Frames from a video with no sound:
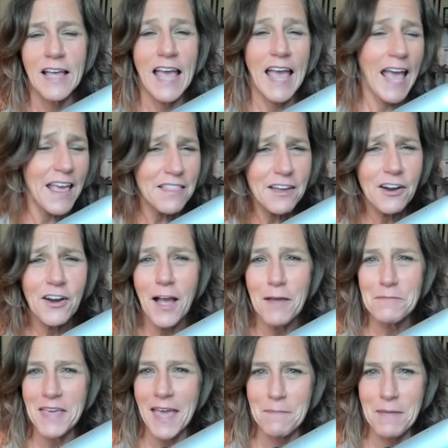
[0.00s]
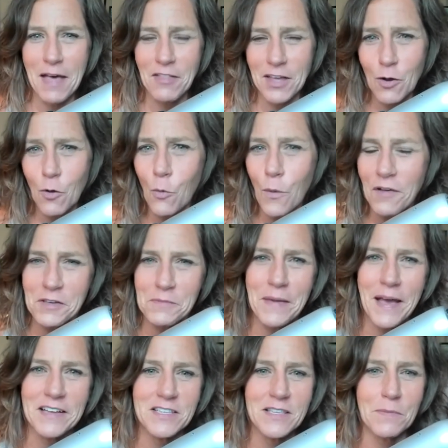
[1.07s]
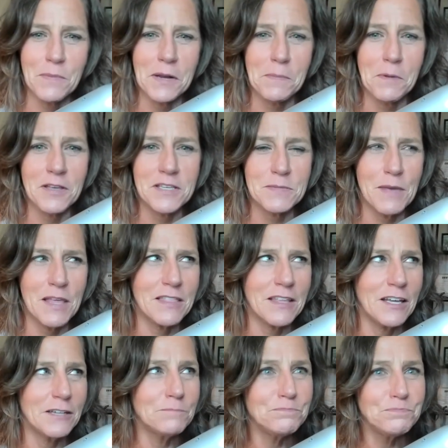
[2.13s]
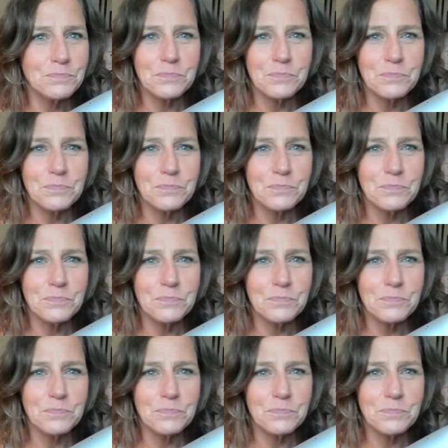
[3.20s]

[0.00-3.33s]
Hey there, I'm Cam Allen. Welcome back to the Menopause Method.